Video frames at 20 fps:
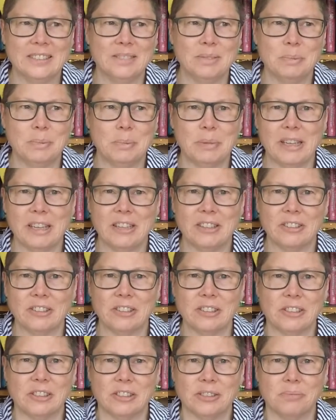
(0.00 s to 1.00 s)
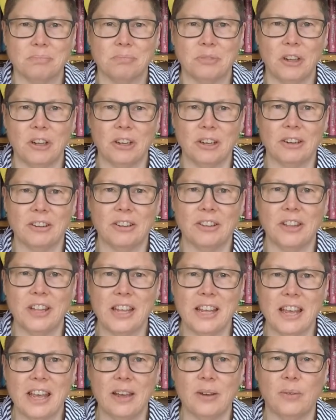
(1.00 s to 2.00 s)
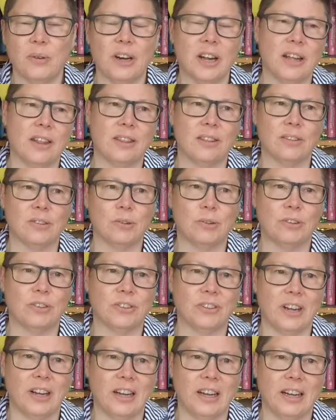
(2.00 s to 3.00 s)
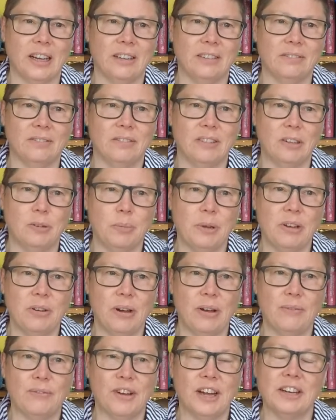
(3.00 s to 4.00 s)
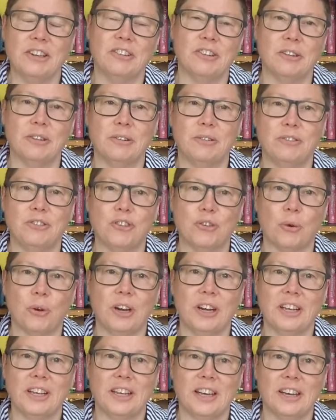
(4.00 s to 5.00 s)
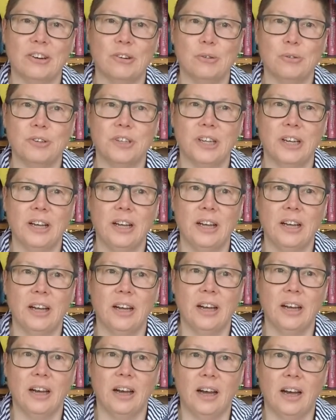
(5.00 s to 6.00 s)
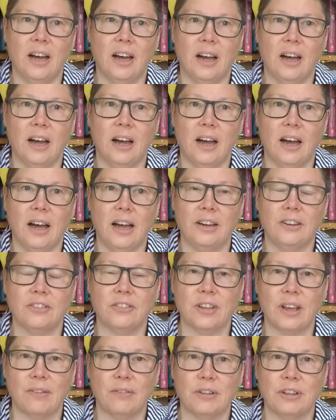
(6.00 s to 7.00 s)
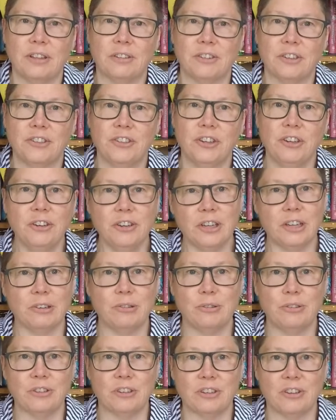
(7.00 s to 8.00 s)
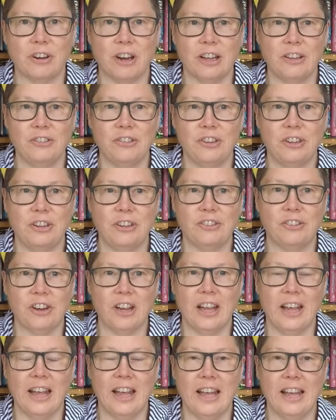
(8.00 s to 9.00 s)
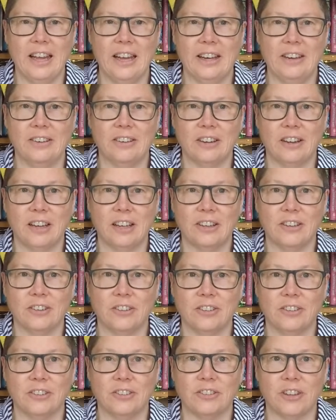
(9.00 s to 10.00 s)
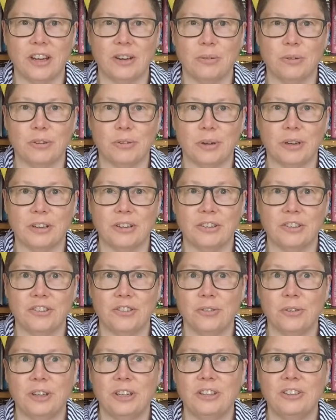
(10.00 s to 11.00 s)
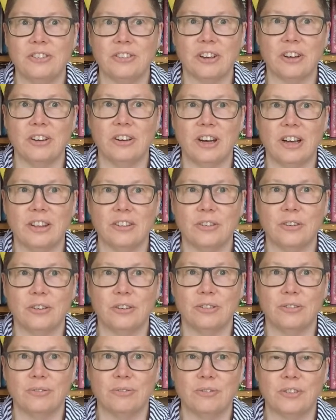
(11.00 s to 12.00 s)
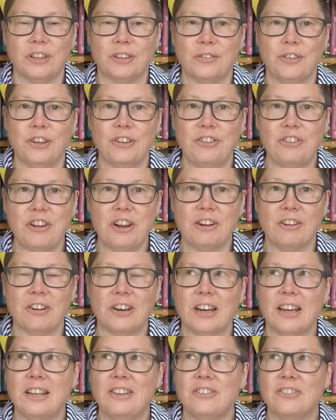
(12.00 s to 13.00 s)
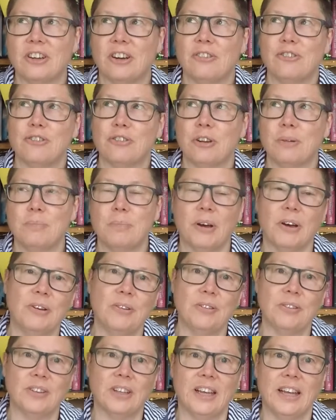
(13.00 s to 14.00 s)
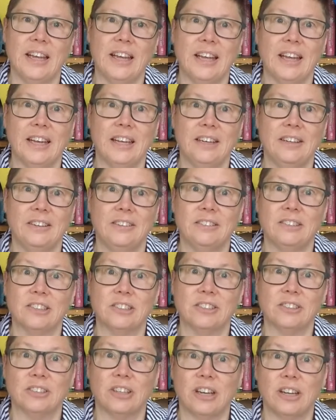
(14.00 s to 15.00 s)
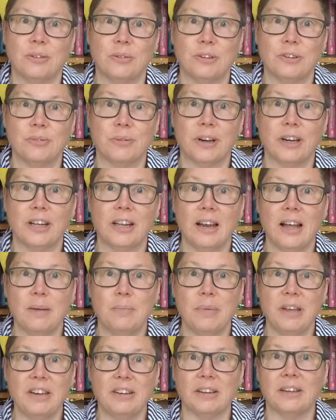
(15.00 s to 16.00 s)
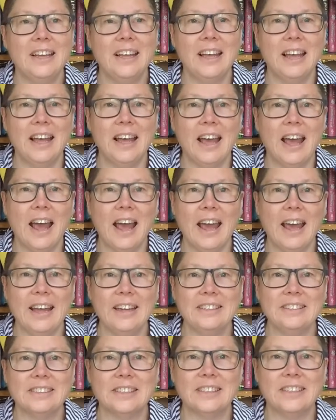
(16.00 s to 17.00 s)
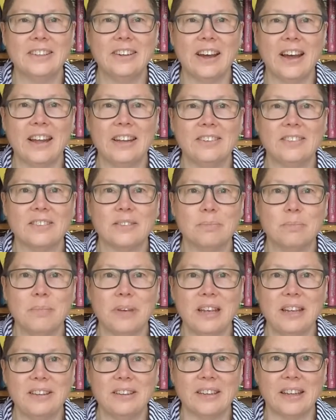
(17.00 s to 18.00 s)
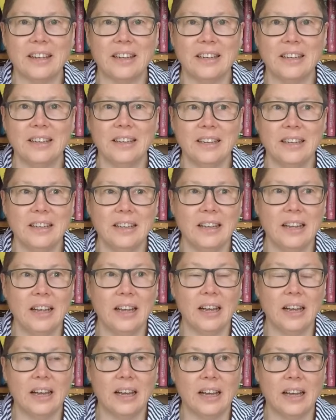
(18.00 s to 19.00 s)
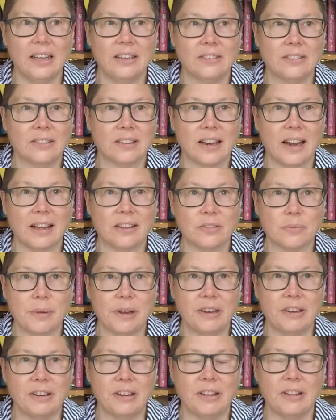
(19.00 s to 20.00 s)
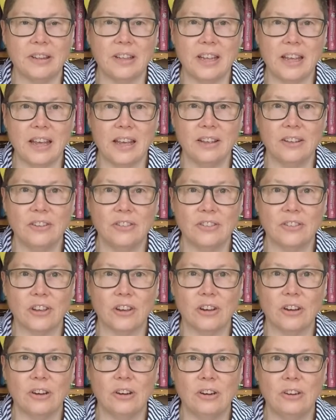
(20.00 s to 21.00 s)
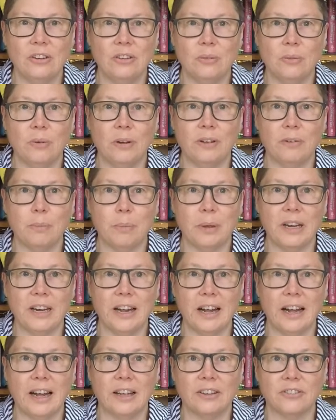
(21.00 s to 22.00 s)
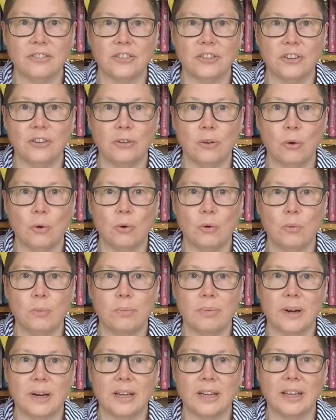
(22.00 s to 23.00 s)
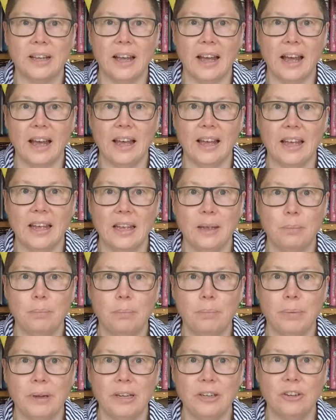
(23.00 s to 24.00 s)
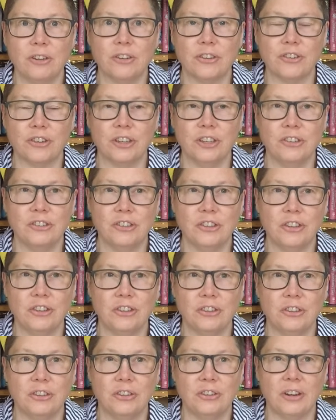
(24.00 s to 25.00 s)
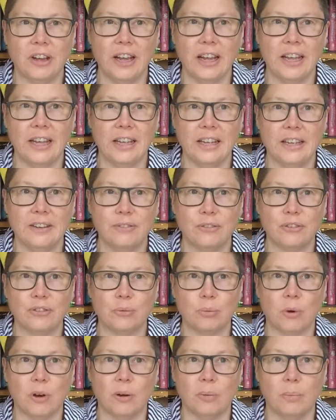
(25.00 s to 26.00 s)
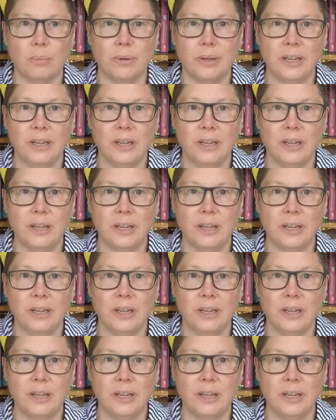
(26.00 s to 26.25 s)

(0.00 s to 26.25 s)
Because earlier in the year when I thought it would be quite fun to join a guild, I discovered there are two guilds in Christchurch and I couldn't decide which one to join, so I thought for the first year at least I'll join both and decide which one I like better. At tonight's meeting, it's the last meeting of the year, so we've been asked to all bring a pincushion to do a gift swap.